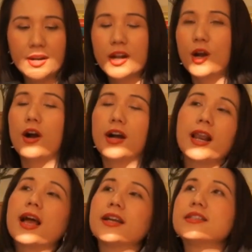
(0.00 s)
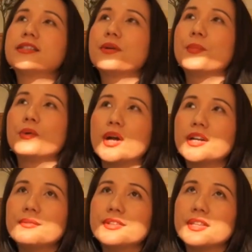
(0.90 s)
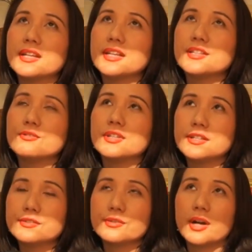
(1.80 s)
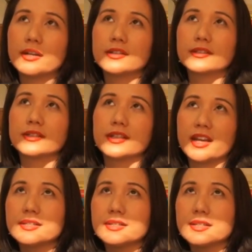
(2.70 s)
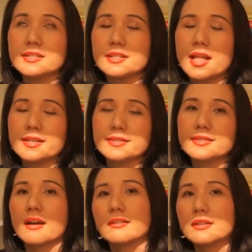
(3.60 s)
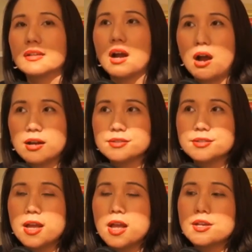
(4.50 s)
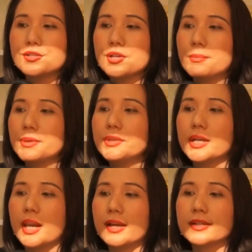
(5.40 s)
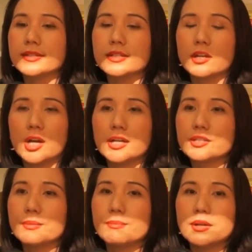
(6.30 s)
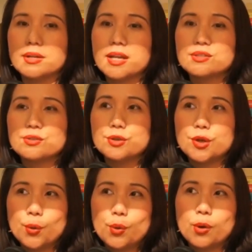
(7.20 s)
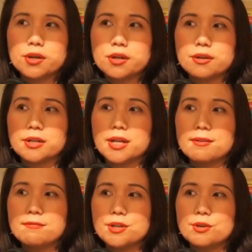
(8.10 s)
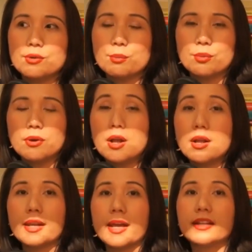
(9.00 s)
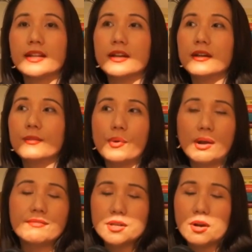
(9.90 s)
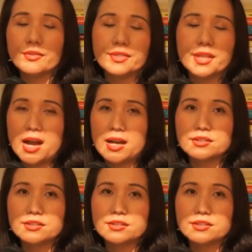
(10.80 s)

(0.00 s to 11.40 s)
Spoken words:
our clients. But one of the things that you need to understand is like sunk costs. Some of the clients or customer, there's no longer give you a like profit on that